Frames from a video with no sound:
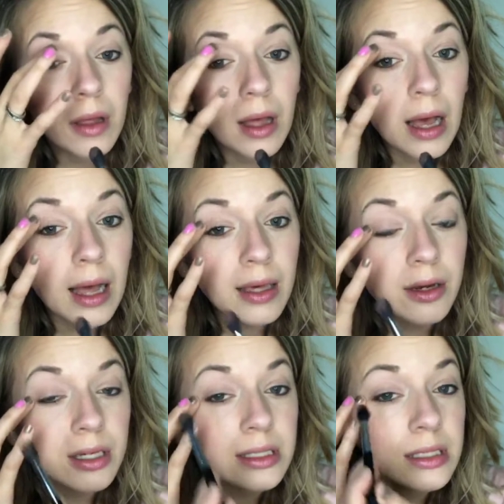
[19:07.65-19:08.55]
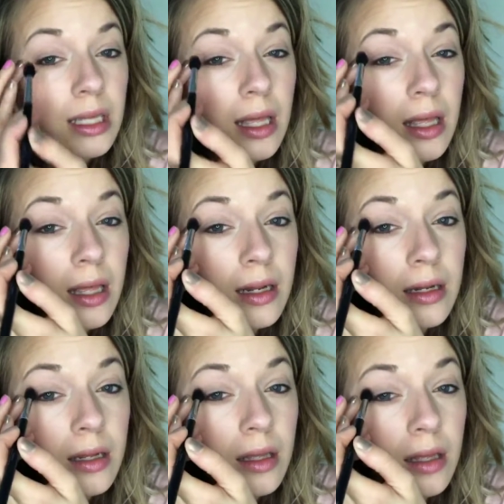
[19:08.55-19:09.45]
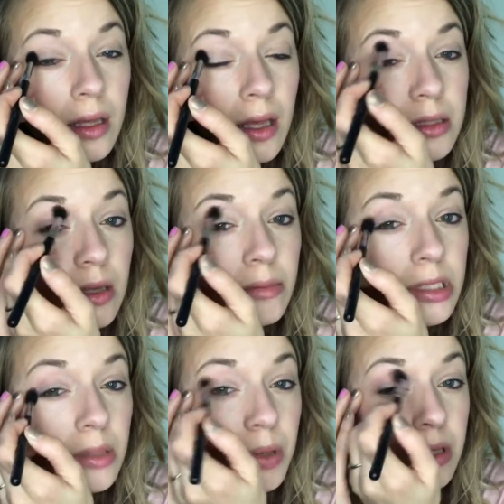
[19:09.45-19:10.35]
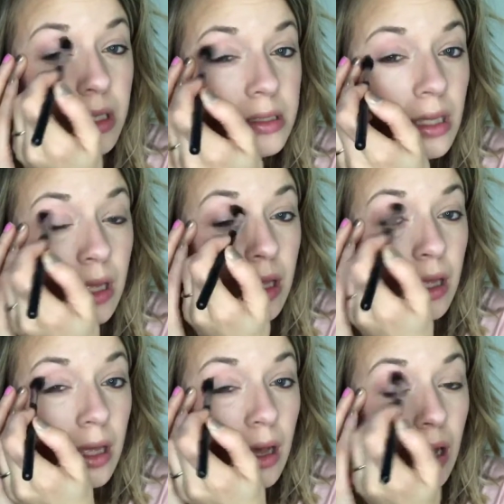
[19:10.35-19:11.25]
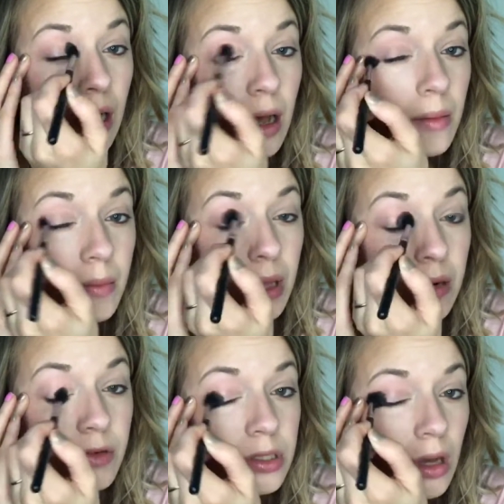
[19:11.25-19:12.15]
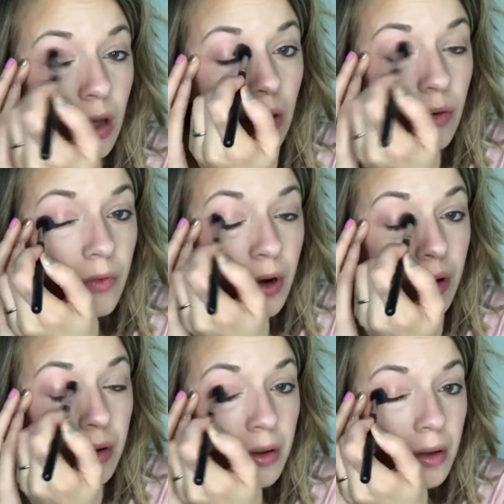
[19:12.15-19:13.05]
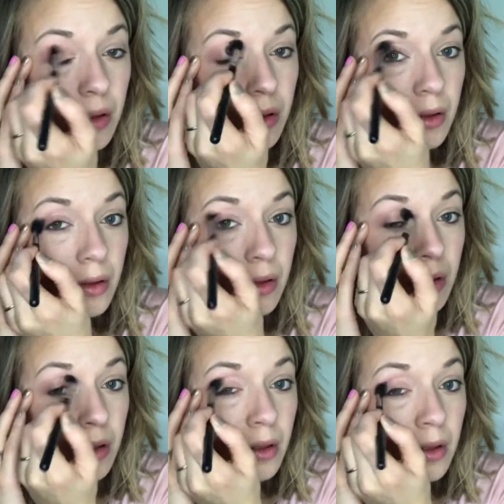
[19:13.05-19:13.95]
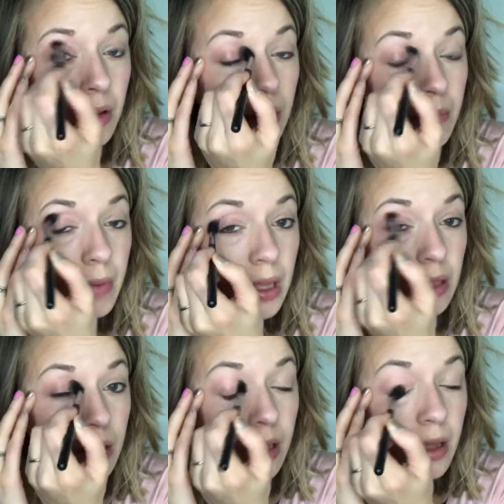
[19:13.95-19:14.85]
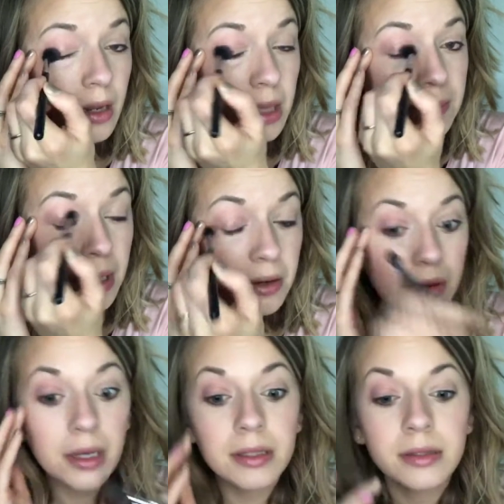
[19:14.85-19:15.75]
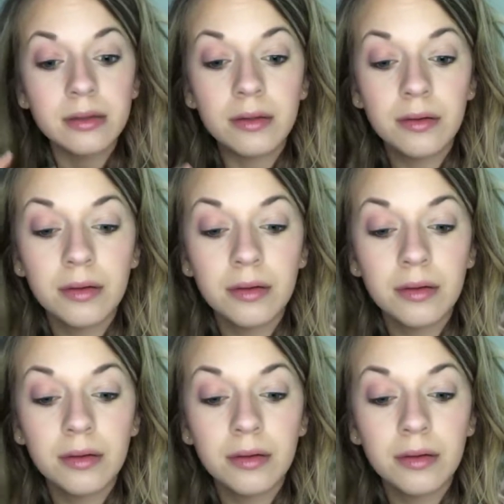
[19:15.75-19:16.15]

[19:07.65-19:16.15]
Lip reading: Hi, Kristen. And so I'm just gonna put this kind of just all over my lid and my crease.